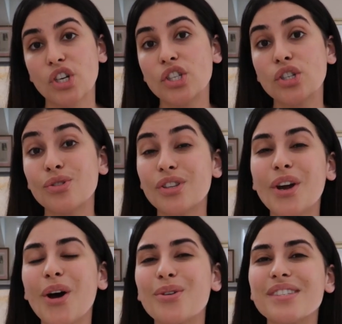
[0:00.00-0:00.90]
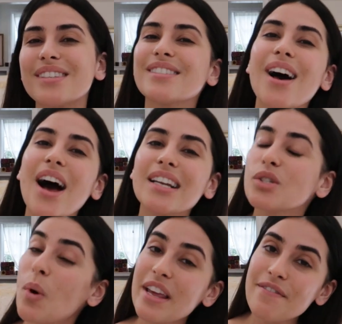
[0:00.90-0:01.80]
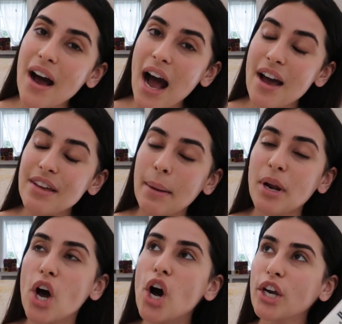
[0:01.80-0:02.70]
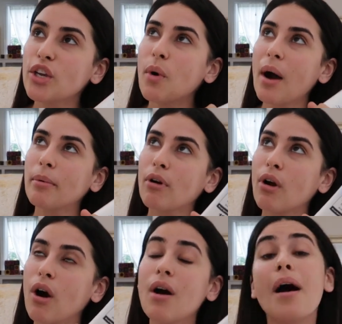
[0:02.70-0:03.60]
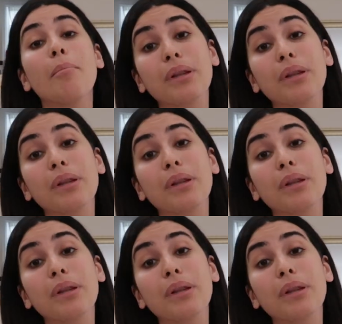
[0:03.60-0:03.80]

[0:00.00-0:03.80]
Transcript: Just use the code SAZAN25 and I'm gonna hook you up, girl,